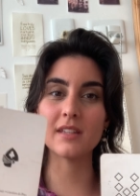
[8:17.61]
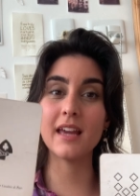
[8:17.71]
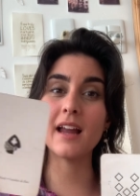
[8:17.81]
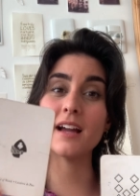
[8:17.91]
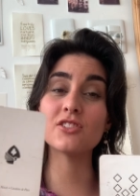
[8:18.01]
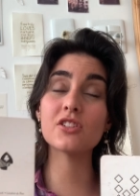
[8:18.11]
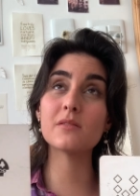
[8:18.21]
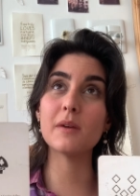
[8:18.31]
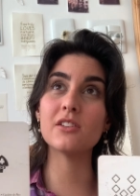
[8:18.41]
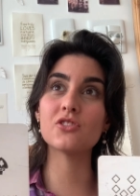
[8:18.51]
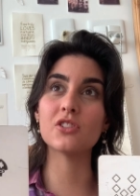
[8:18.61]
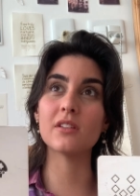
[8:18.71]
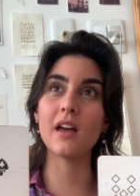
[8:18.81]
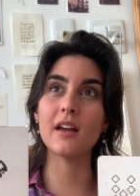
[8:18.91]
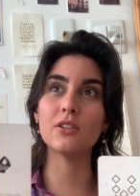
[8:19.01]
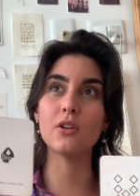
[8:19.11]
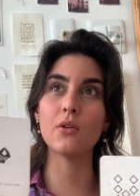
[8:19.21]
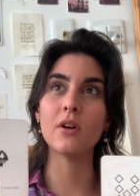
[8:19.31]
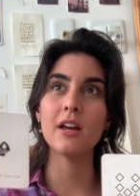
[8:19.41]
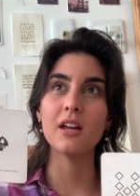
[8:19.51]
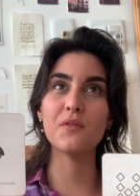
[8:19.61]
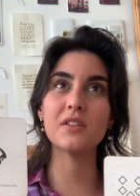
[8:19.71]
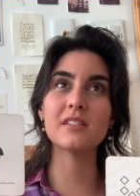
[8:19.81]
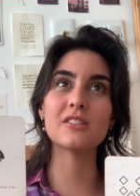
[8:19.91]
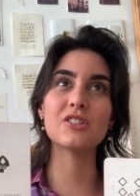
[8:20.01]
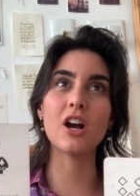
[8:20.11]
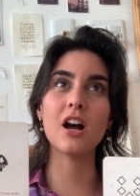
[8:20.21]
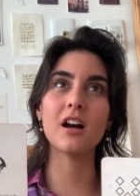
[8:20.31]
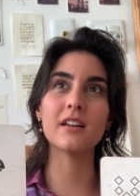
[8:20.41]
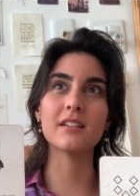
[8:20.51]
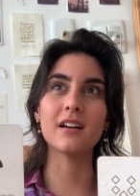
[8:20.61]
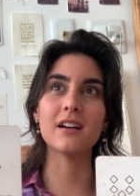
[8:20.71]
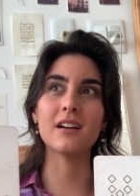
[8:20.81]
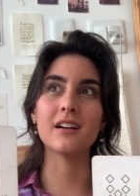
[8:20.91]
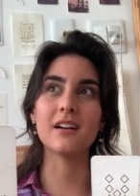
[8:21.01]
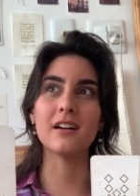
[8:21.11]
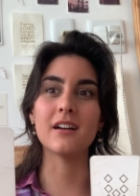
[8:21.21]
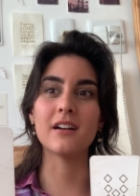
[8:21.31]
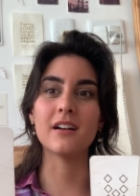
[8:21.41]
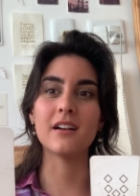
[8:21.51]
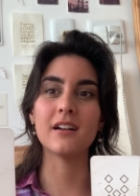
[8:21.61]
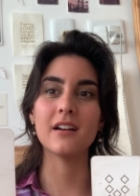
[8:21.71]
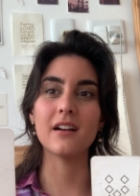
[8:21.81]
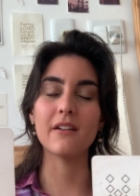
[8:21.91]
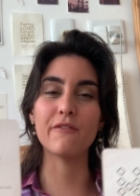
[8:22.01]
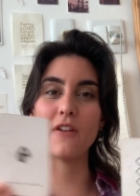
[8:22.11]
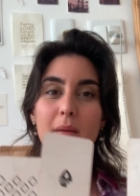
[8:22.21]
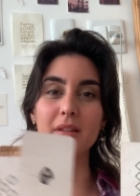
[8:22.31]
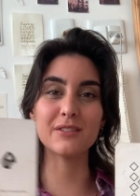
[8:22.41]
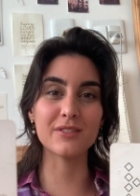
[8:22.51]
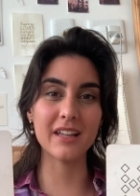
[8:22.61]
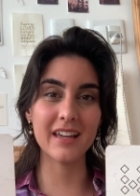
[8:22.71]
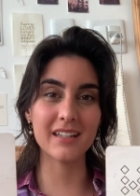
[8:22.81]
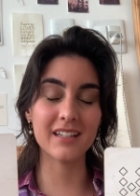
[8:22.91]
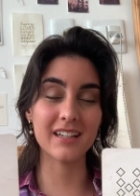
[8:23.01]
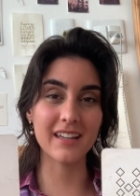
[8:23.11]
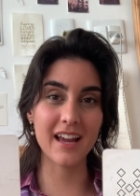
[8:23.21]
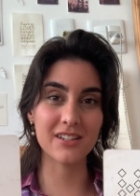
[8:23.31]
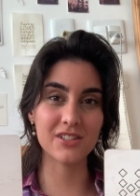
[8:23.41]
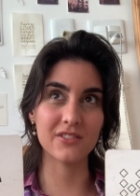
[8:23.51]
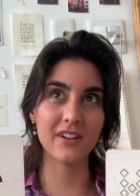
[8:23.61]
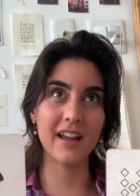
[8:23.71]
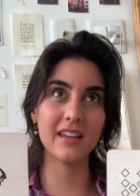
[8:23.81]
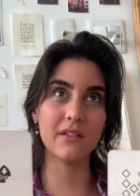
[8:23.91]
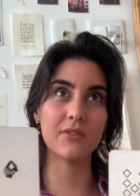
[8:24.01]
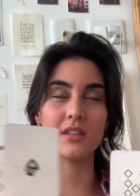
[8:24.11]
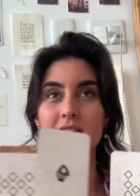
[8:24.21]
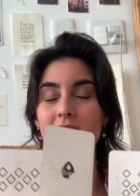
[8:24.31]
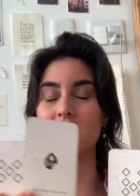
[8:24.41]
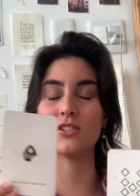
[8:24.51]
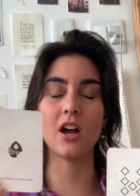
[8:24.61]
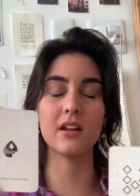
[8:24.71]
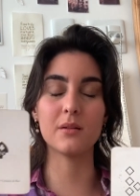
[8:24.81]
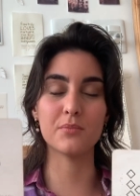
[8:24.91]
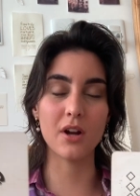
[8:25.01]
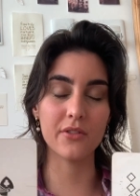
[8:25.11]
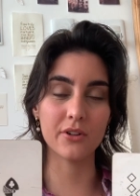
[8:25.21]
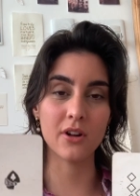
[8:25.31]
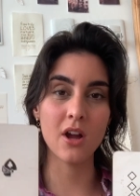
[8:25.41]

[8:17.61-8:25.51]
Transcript: And I just mentioned that if this is not a family related connection, right, if this is not a brother